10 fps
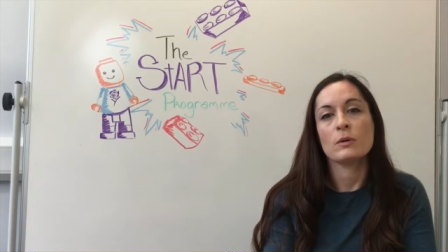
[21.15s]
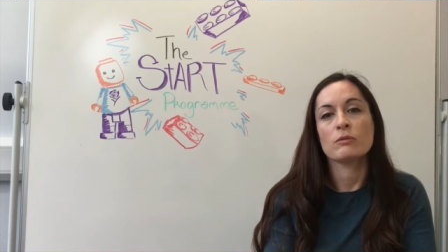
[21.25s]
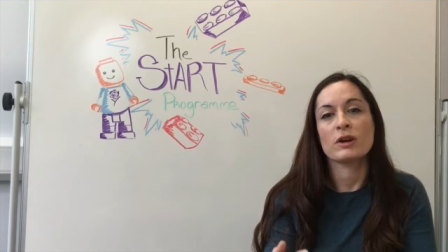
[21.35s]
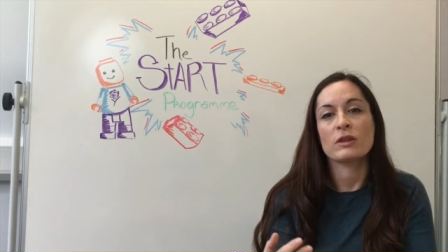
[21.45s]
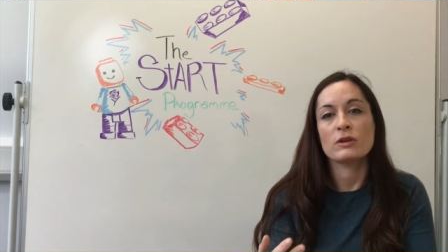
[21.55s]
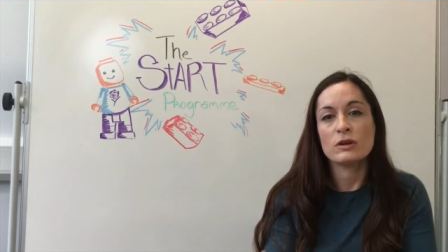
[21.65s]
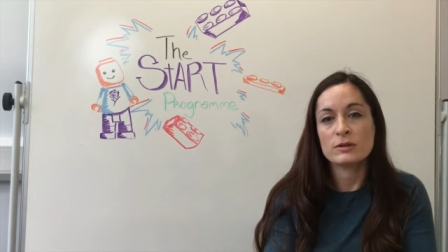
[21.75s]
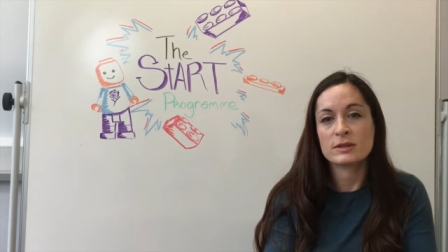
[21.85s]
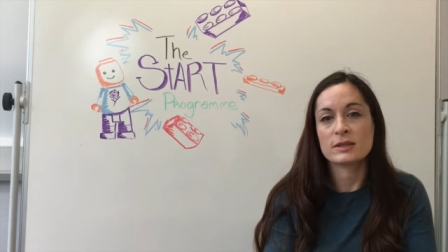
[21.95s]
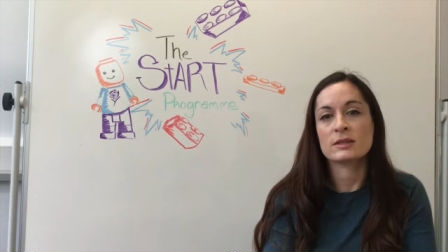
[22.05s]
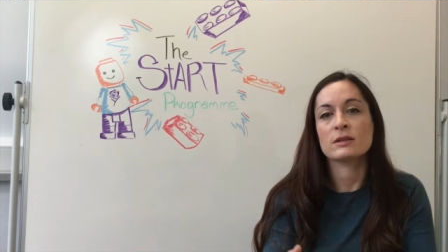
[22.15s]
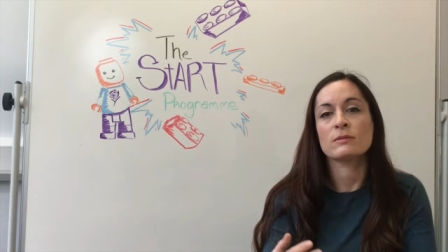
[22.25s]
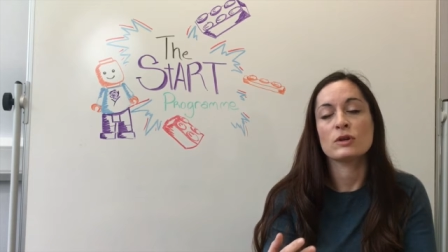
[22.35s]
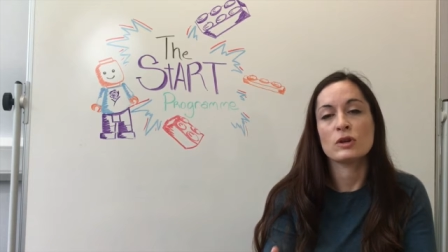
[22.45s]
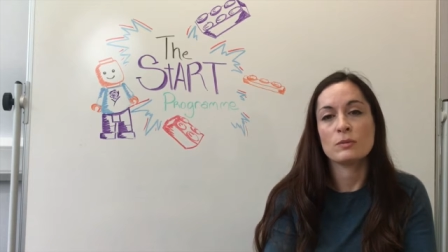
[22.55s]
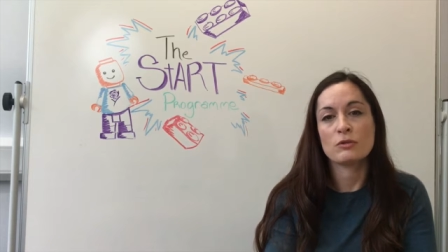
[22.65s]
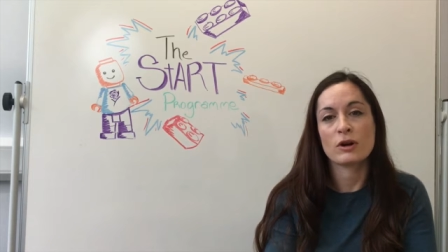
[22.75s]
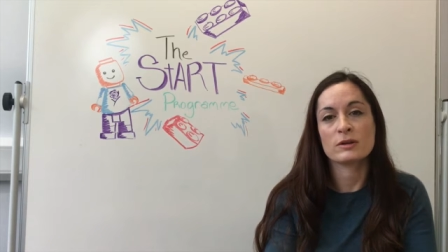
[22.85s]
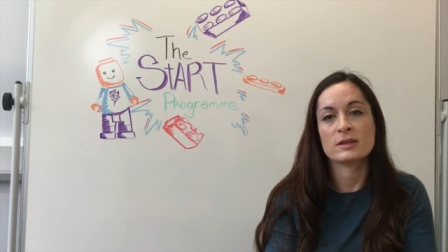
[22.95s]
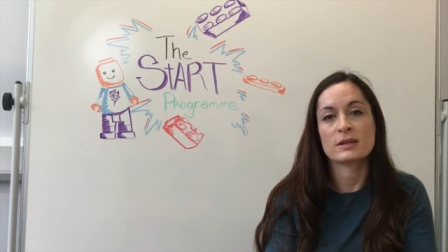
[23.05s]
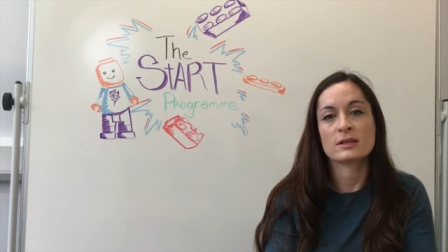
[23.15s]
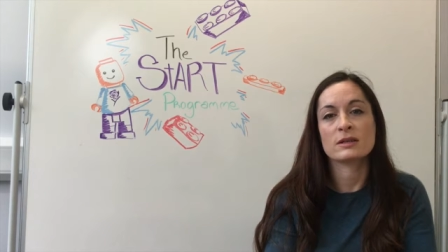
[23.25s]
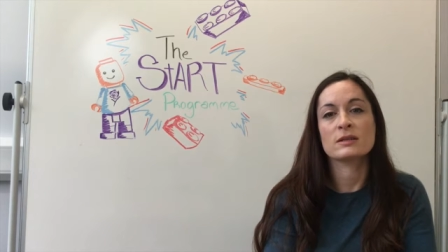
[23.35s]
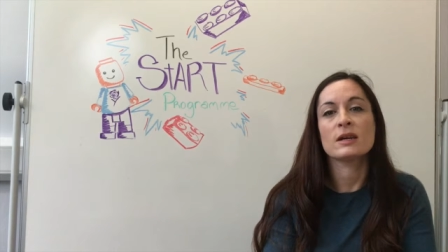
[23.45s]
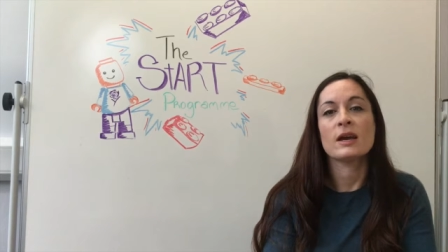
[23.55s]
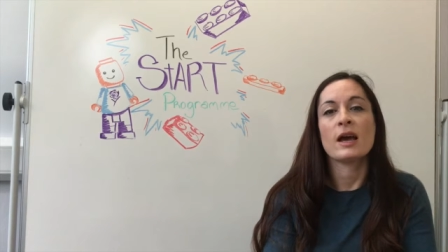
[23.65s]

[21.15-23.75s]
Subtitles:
bring in the new system, the new processes,